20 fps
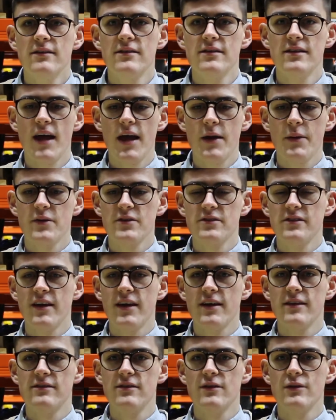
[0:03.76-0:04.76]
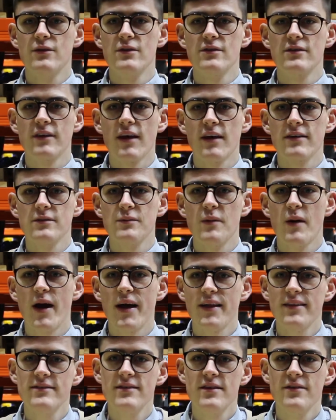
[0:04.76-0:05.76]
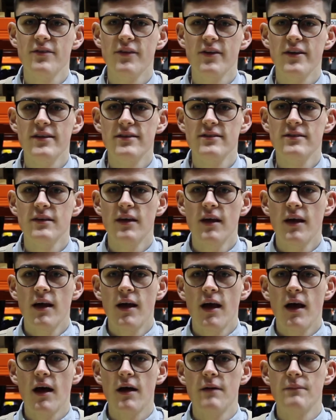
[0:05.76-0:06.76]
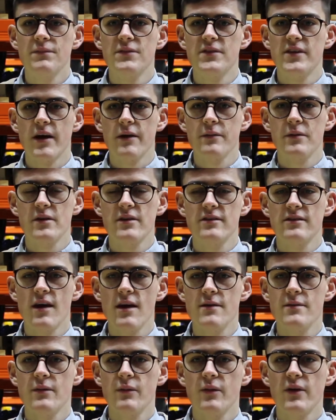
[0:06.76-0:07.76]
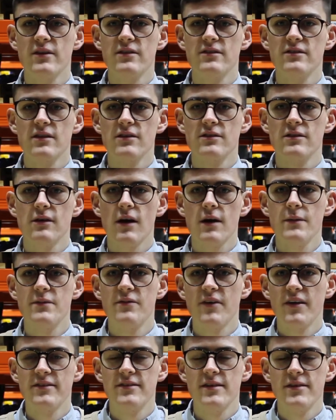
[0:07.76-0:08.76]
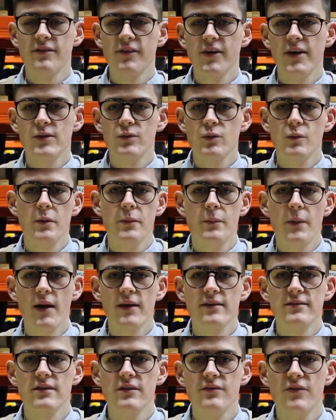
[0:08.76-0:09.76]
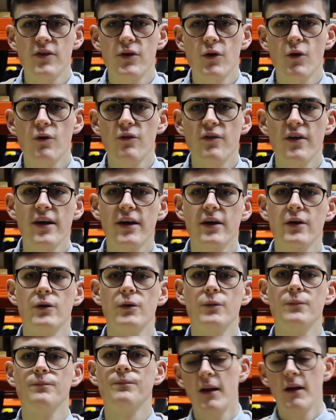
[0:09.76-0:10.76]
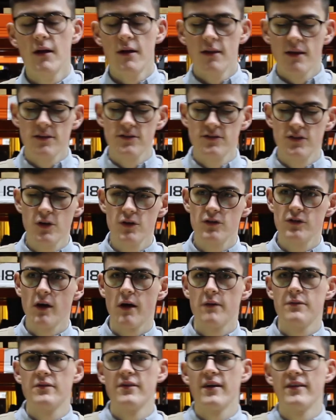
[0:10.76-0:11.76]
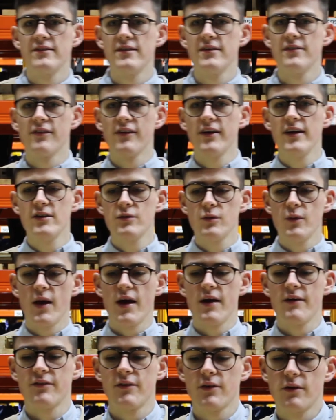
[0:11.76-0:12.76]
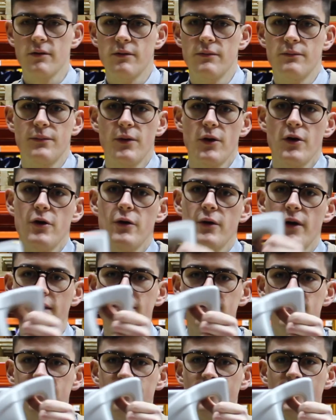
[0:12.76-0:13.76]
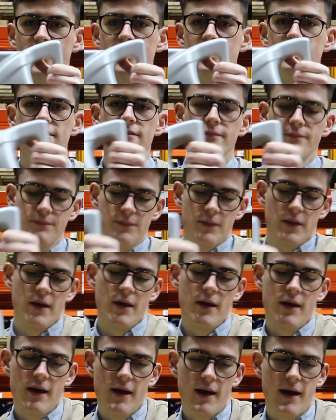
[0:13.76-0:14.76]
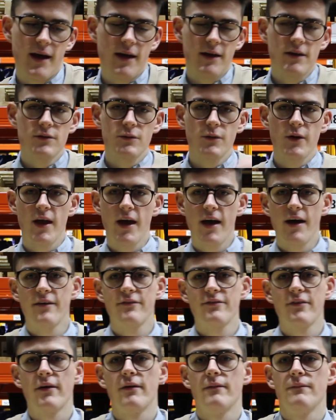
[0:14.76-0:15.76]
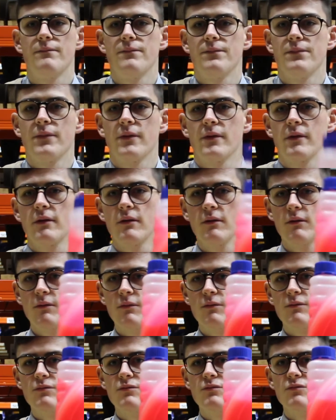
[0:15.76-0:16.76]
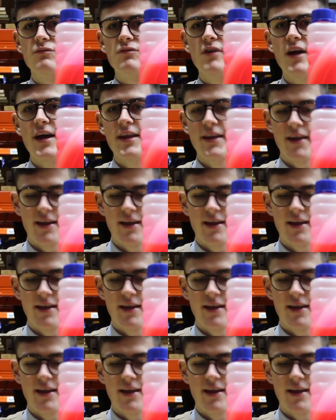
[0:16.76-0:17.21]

Today we're just here to discuss about antifreeze to help you determine which type of antifreeze would be best for your vehicle. There's two types of antifreeze. We have blue antifreeze and we have red